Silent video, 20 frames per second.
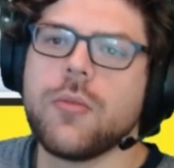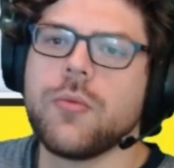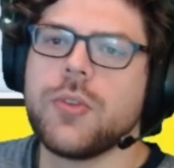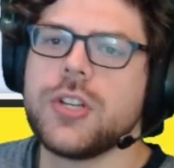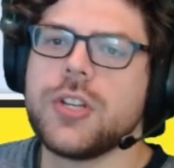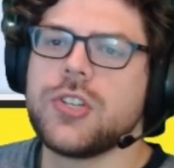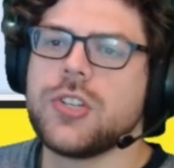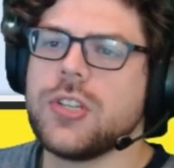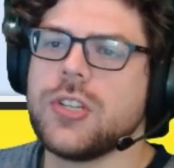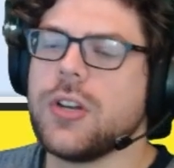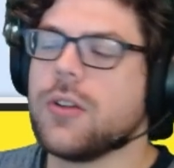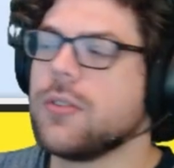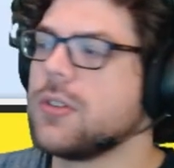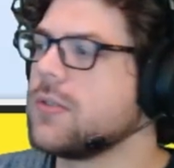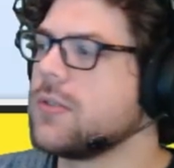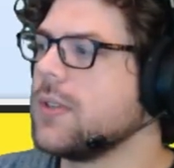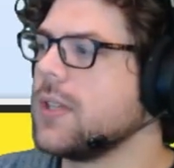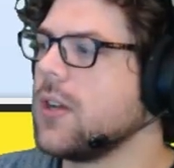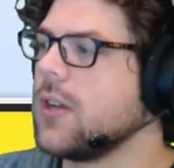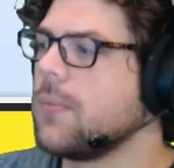which, you know,
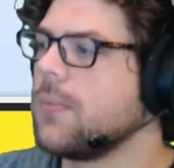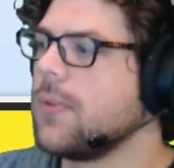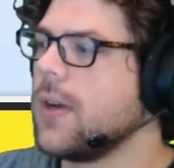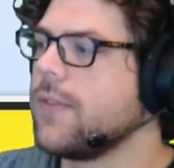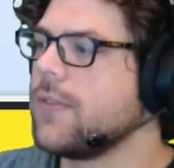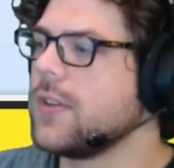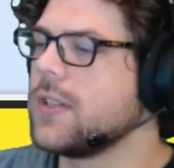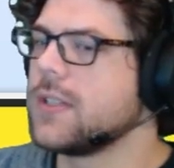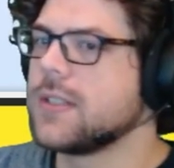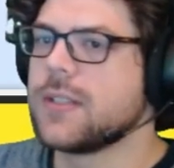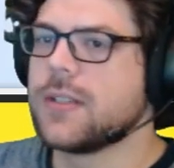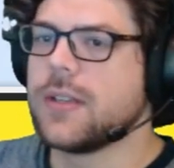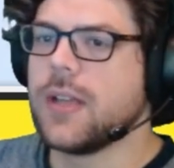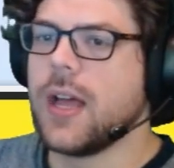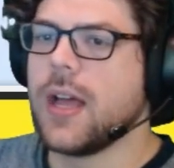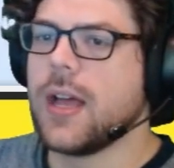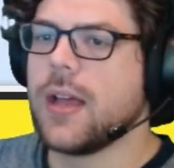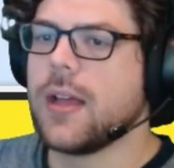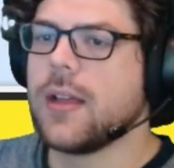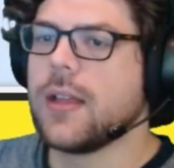it's really all preference.
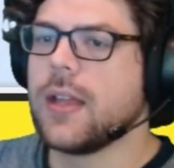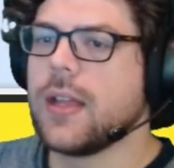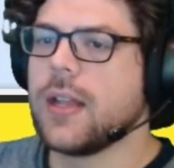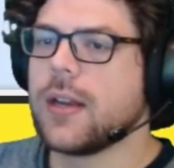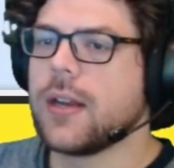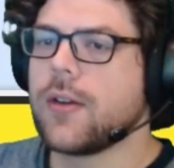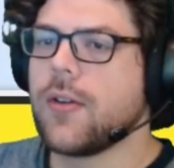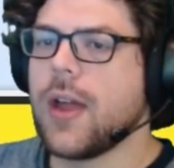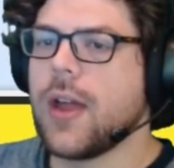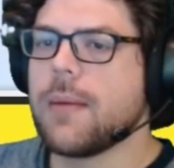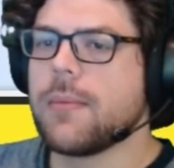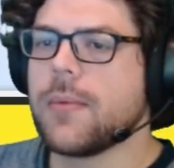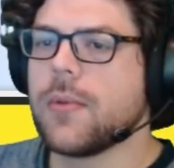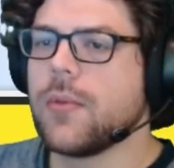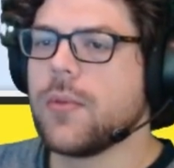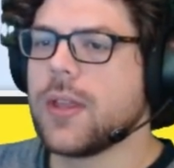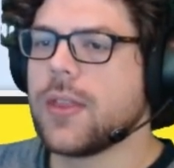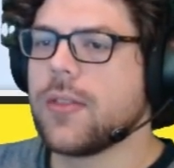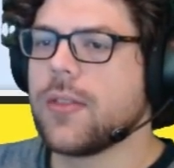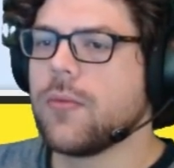And I grab
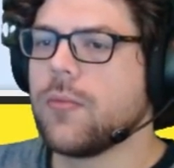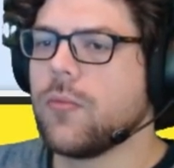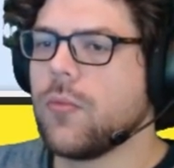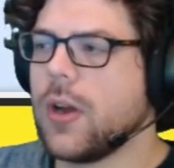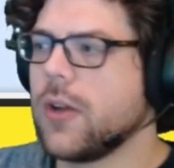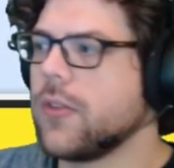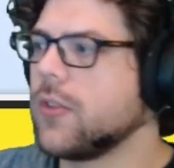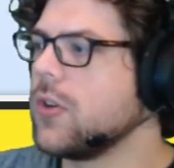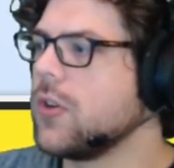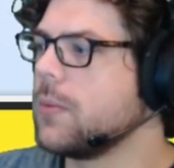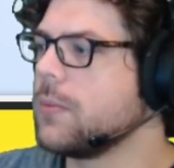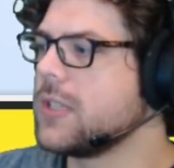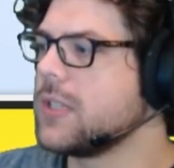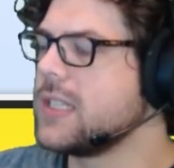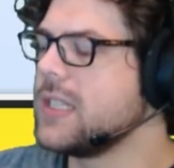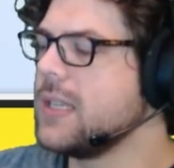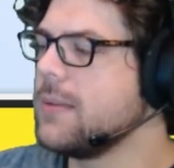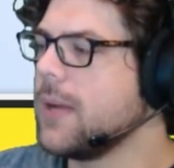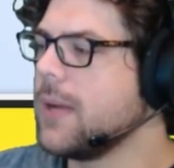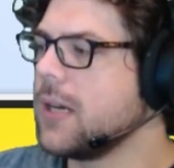with where the normal
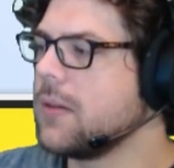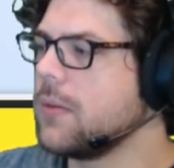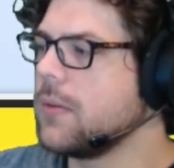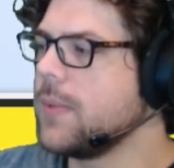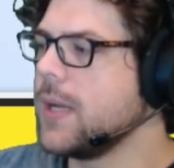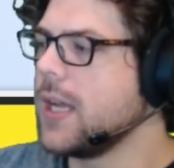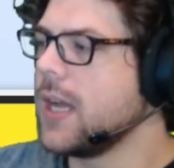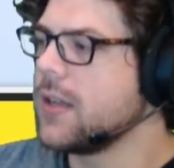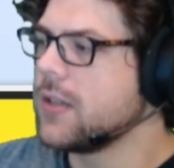Z button would be.